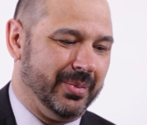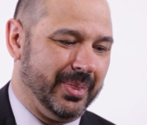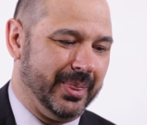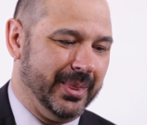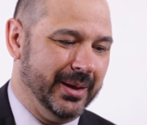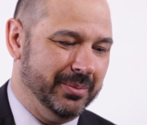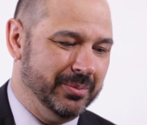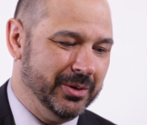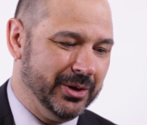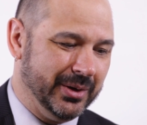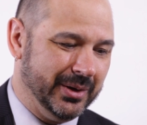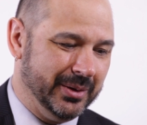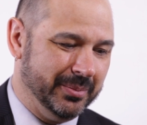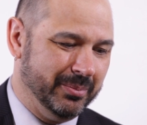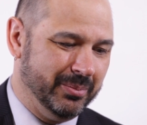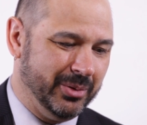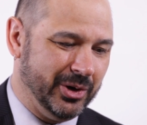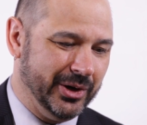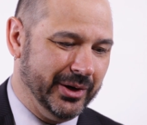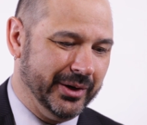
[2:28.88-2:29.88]
They become
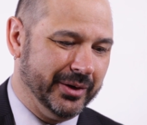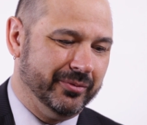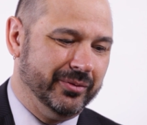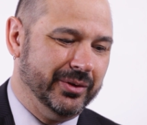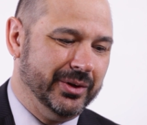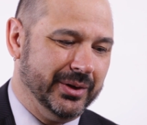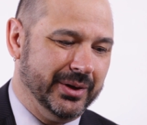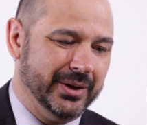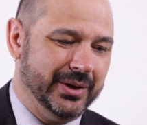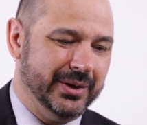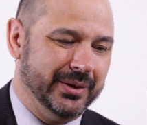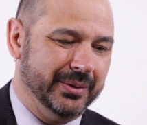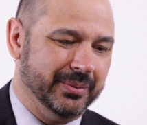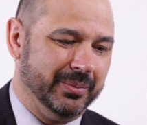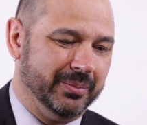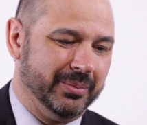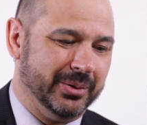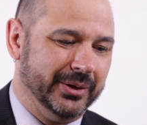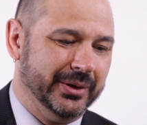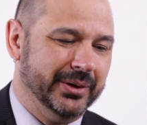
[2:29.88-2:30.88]
part of the
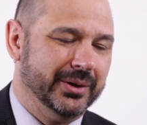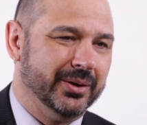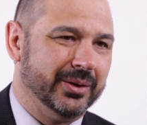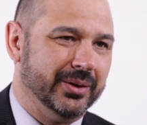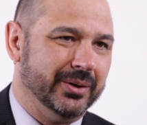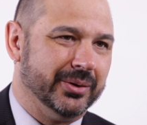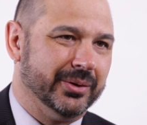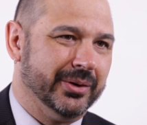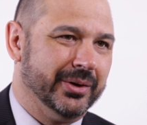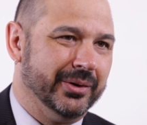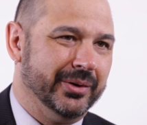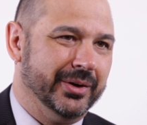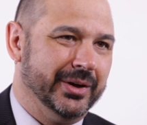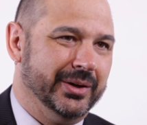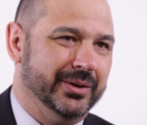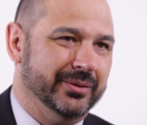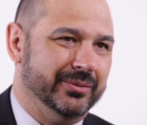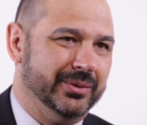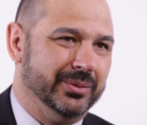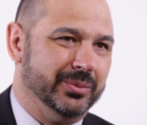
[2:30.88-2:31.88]
political ordering
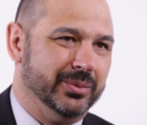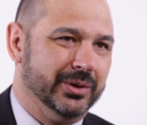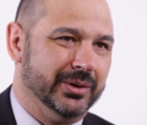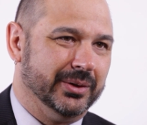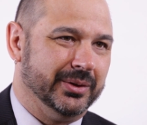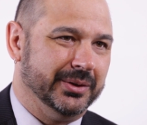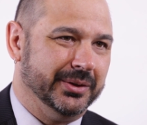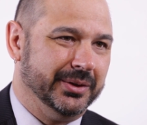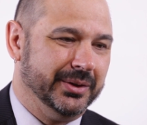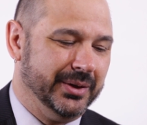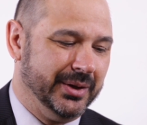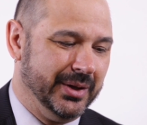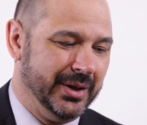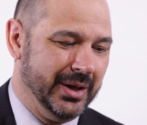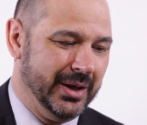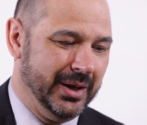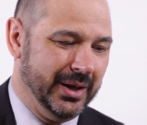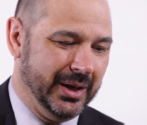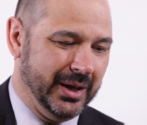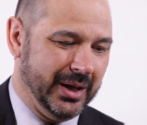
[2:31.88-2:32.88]
of the world,
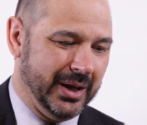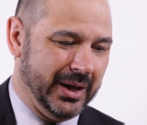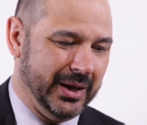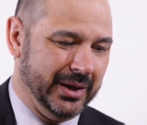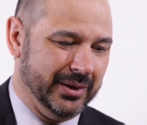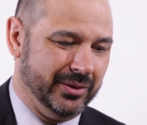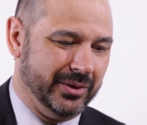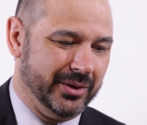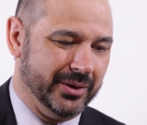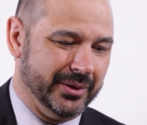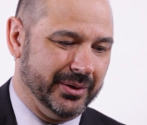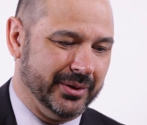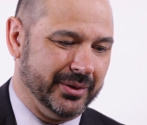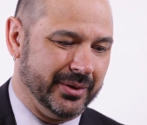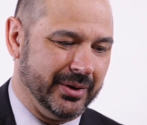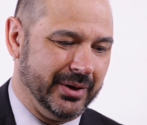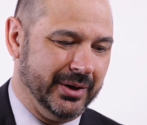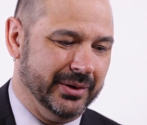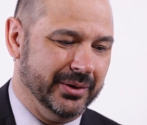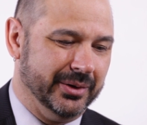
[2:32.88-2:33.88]
and
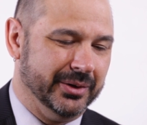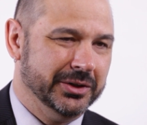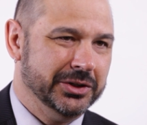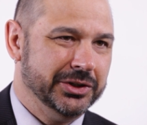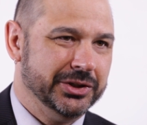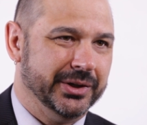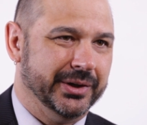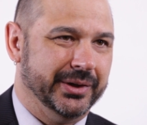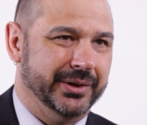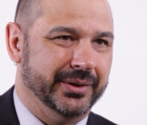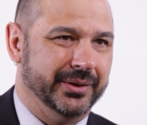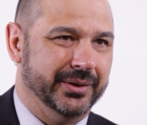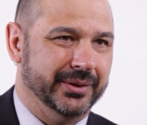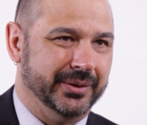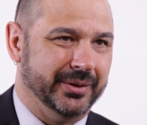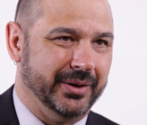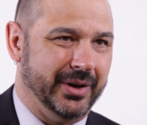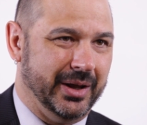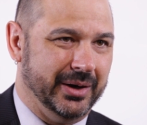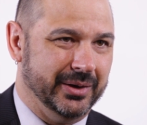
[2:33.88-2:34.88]
their inertia,
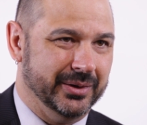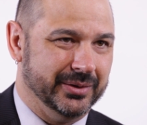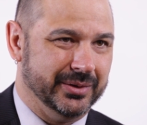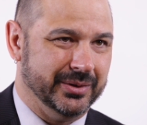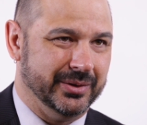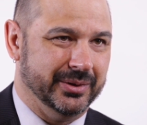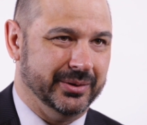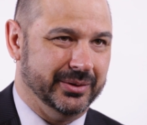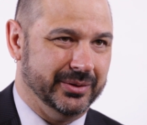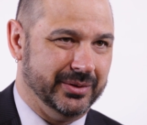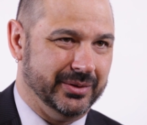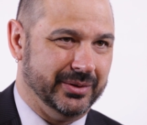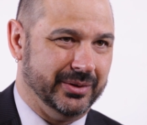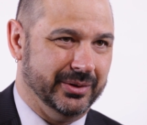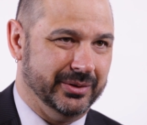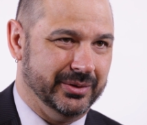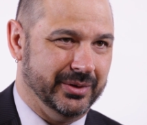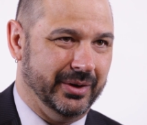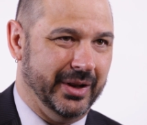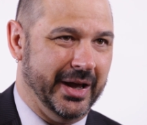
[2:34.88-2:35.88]
that is,
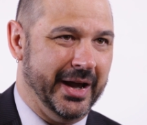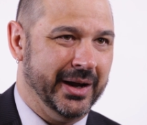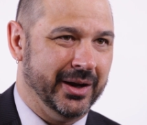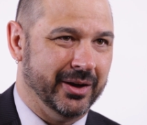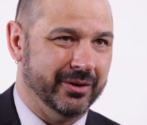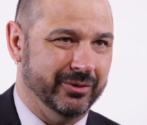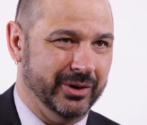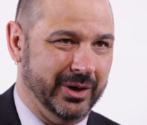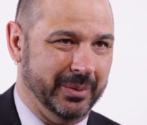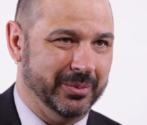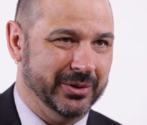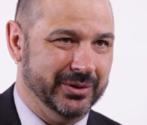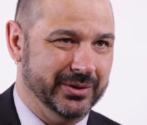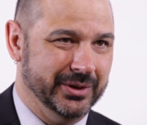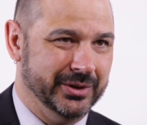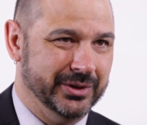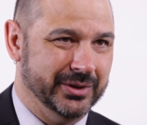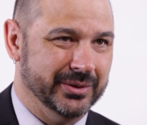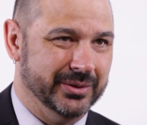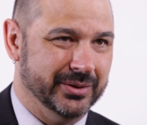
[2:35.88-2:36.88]
there's a lack of
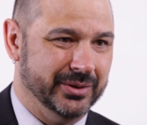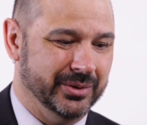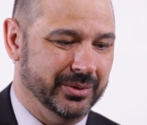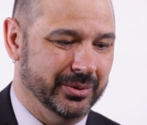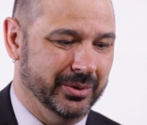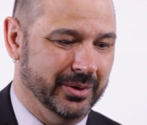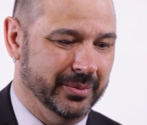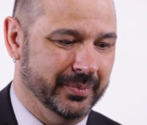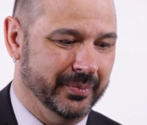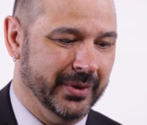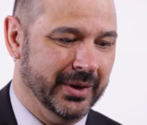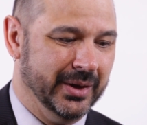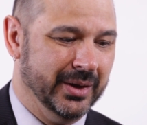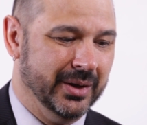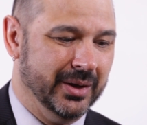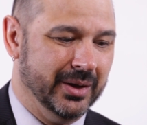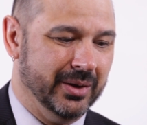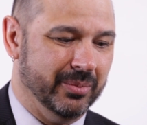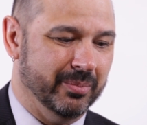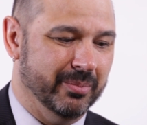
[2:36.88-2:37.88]
opposition to them,
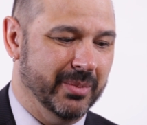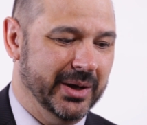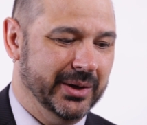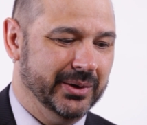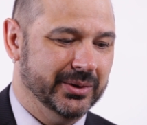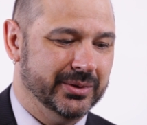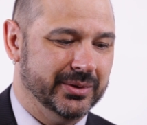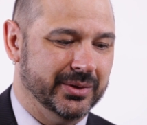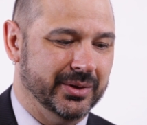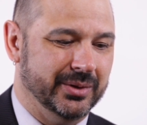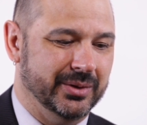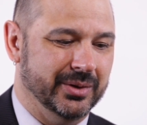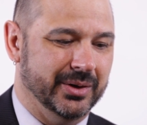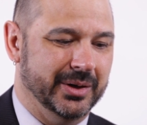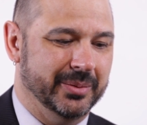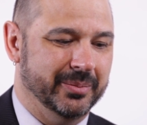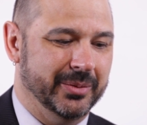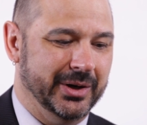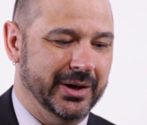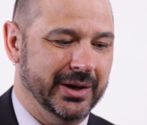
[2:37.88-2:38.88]
makes the
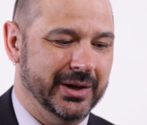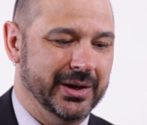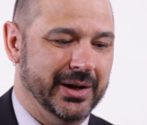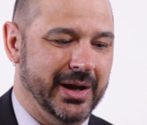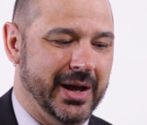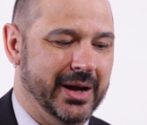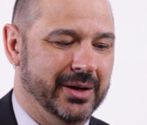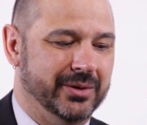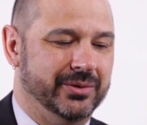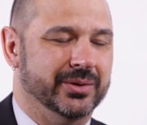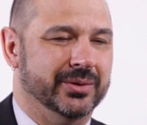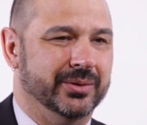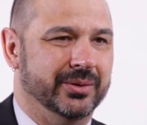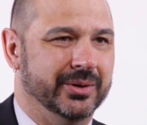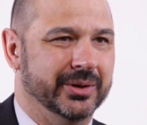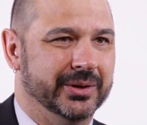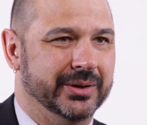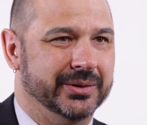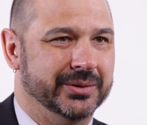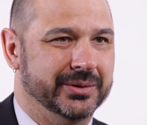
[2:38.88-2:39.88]
dominating actor
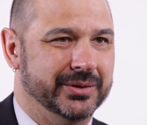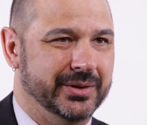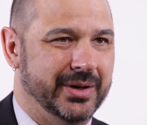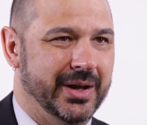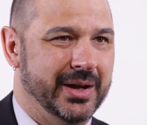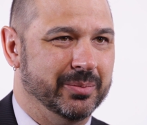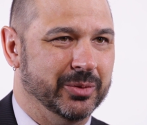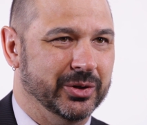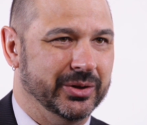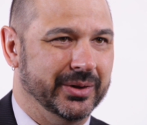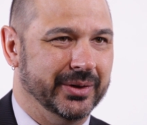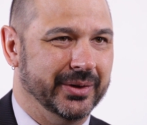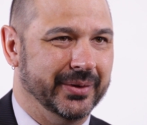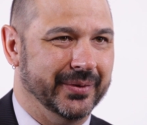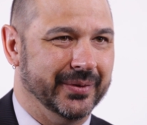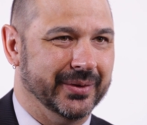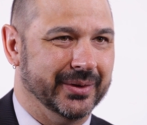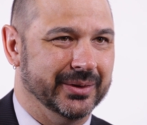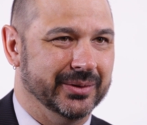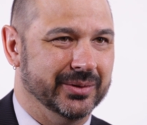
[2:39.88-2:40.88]
look stable.
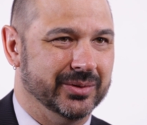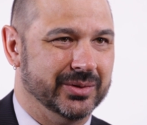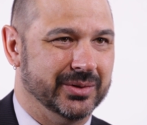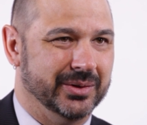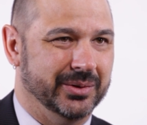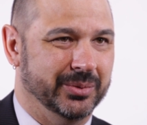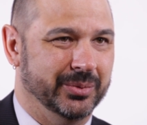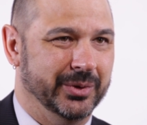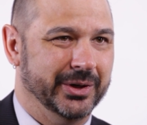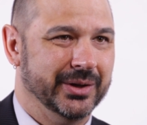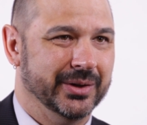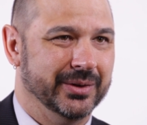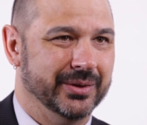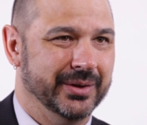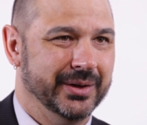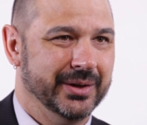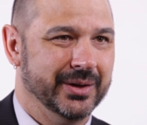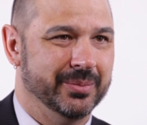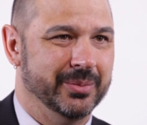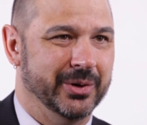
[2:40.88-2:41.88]
And so we can
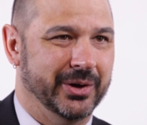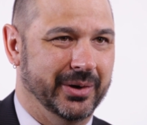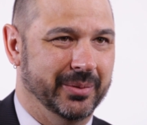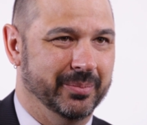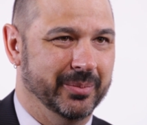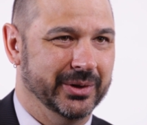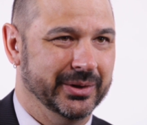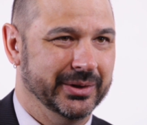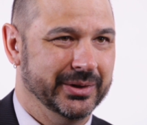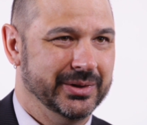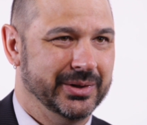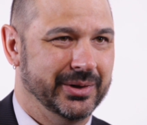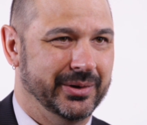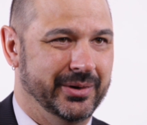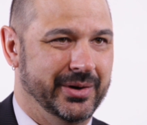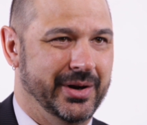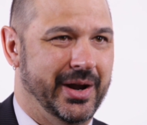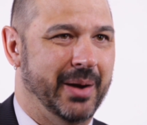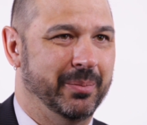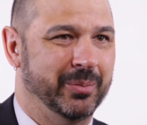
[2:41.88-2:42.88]
think about a
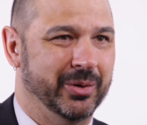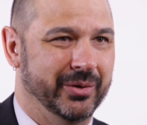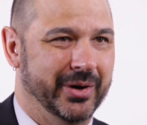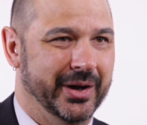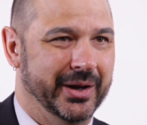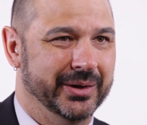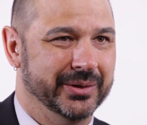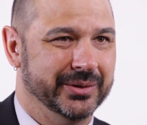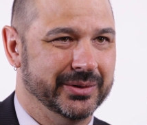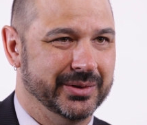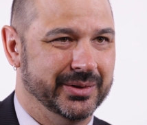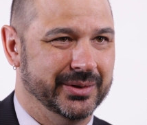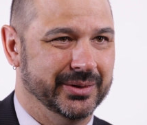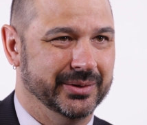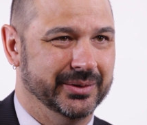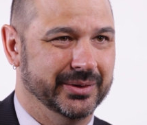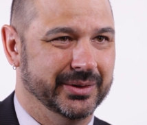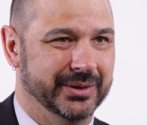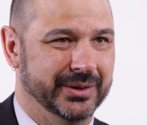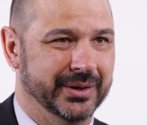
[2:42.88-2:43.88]
military apparatus here,
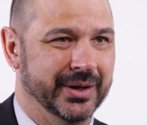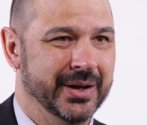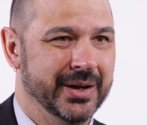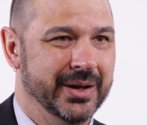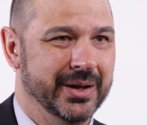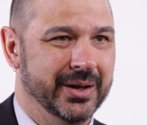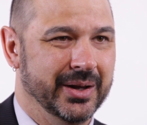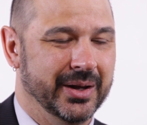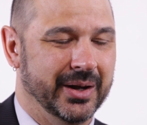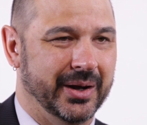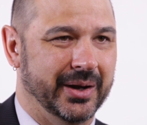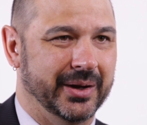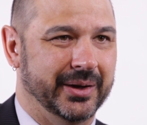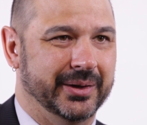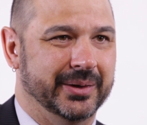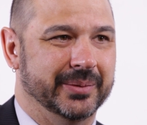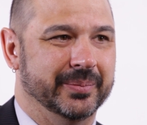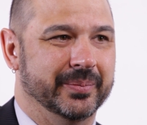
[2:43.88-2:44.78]
that